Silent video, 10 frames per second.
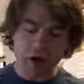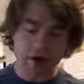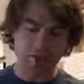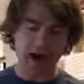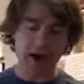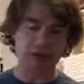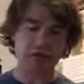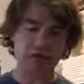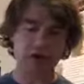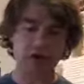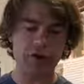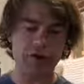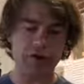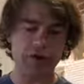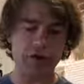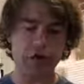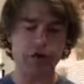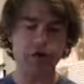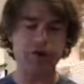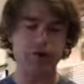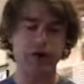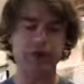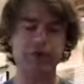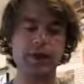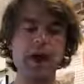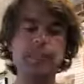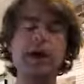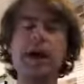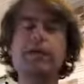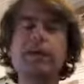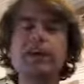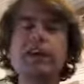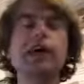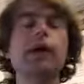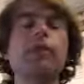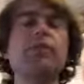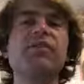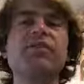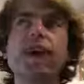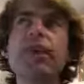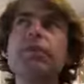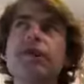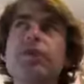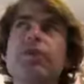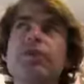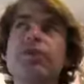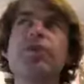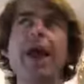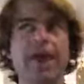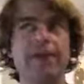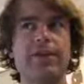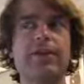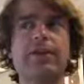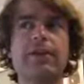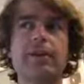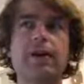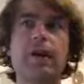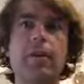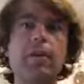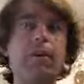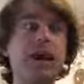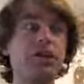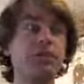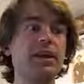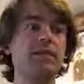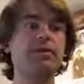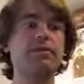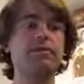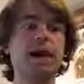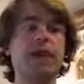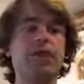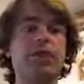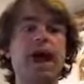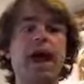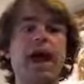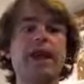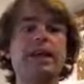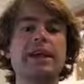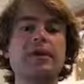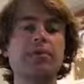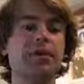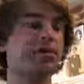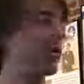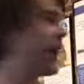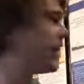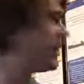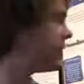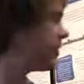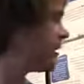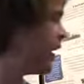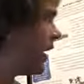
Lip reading: about Joseph Gardner Swift because he very much befriends Benjamin Smith, and he befriends